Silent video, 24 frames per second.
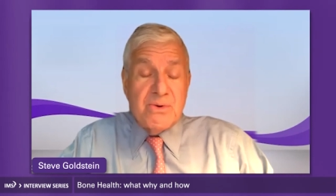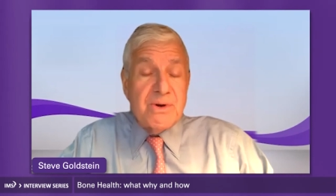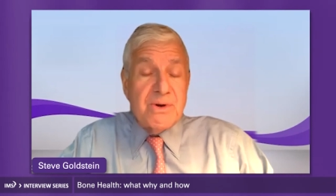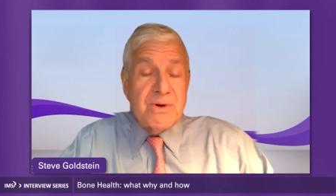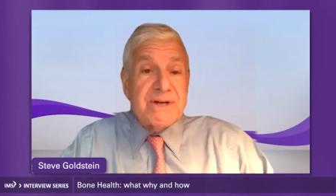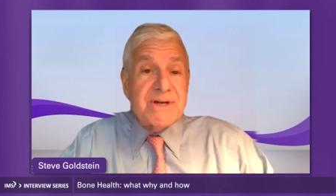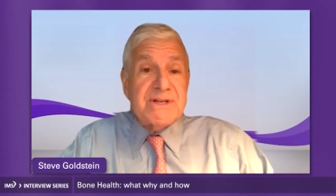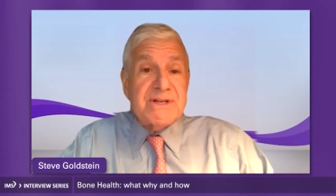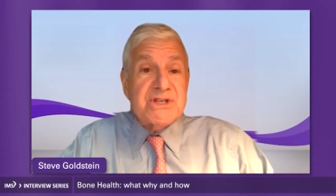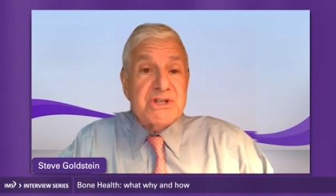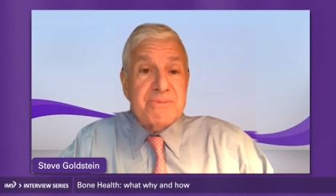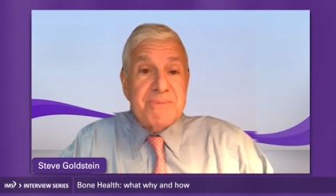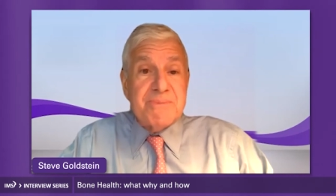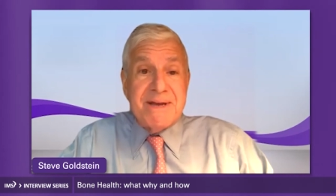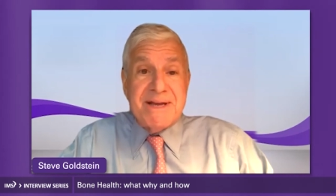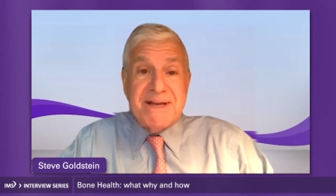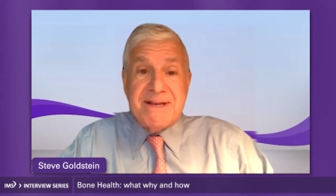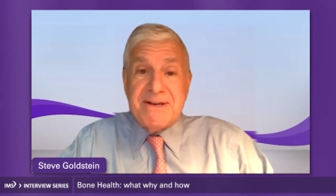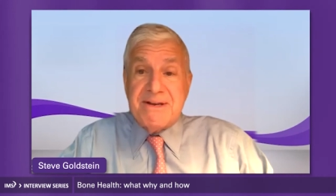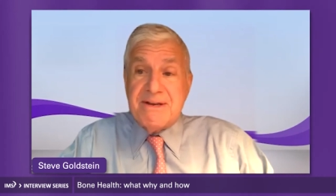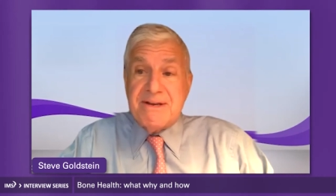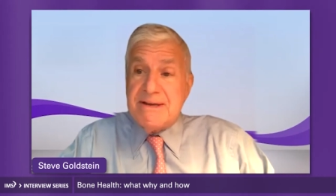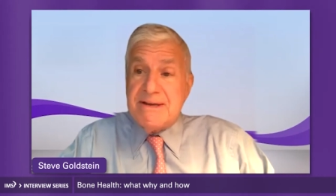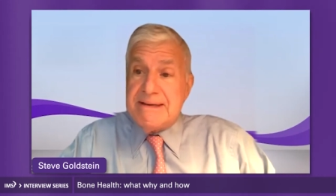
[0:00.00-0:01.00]
who are going to
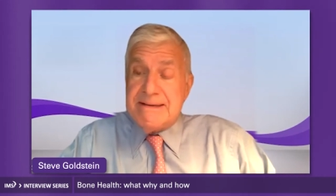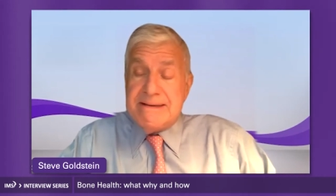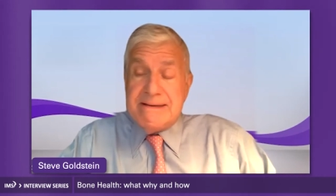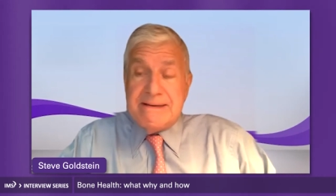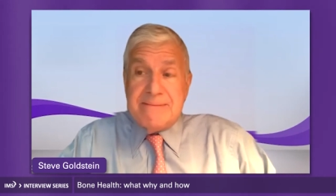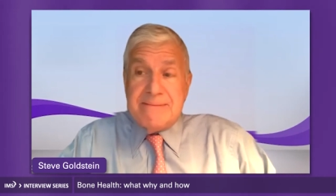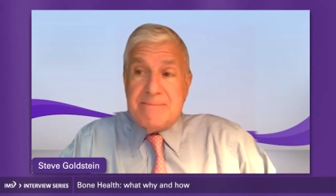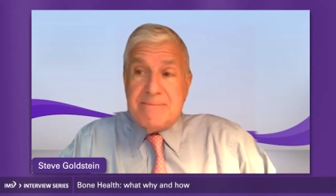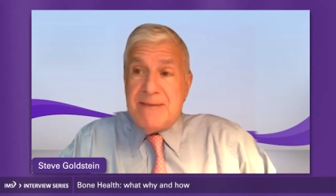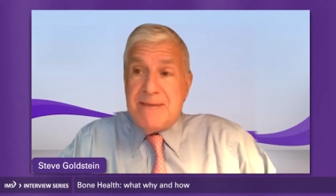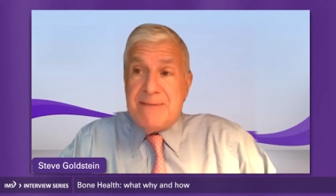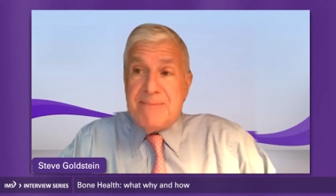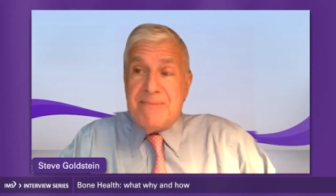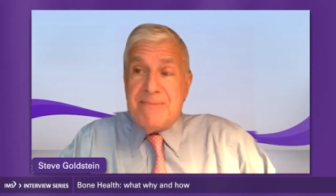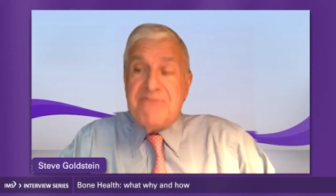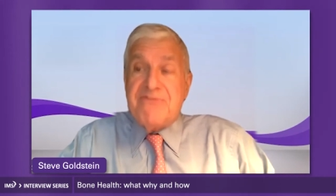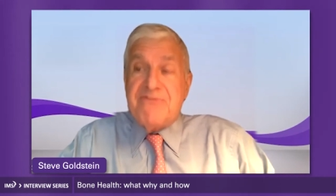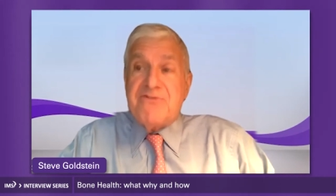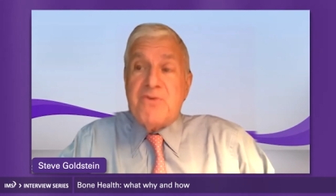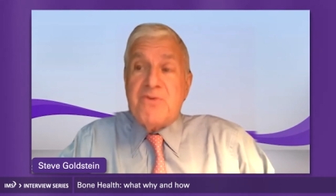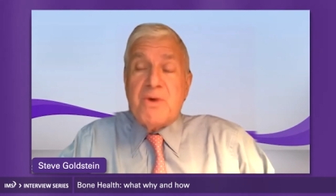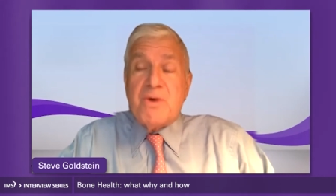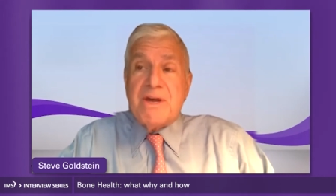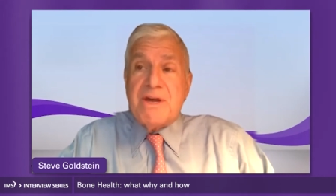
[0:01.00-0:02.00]
spend maybe
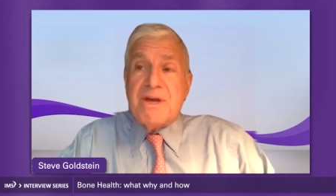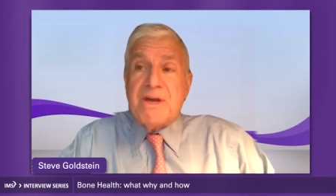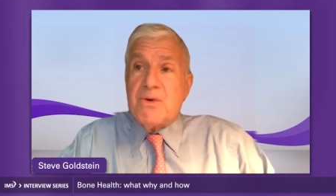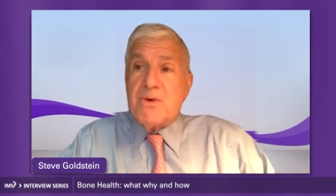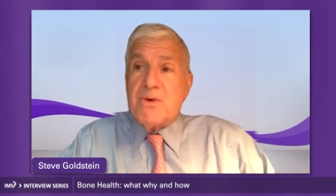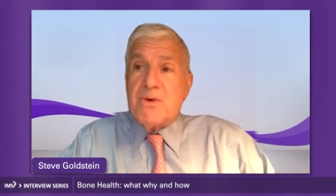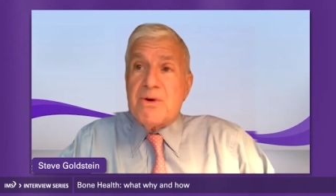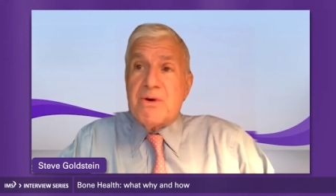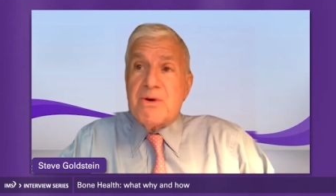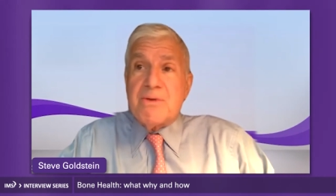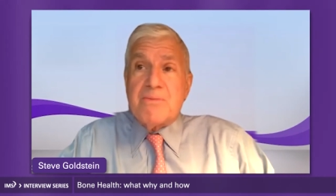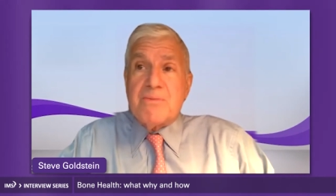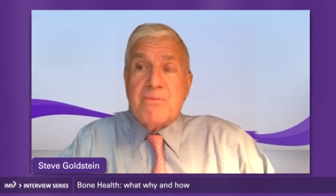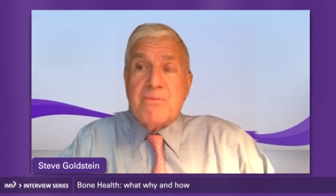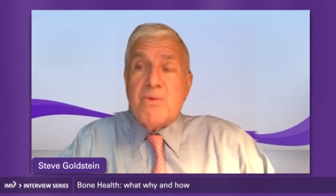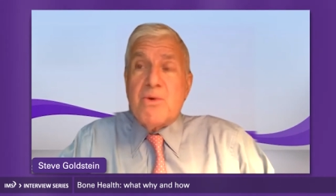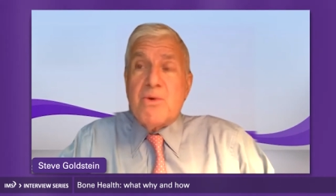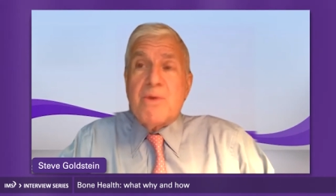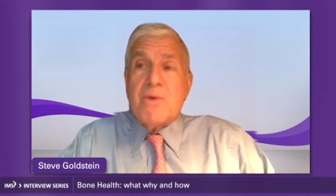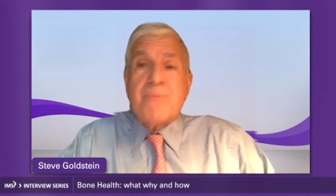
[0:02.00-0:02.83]
40 or more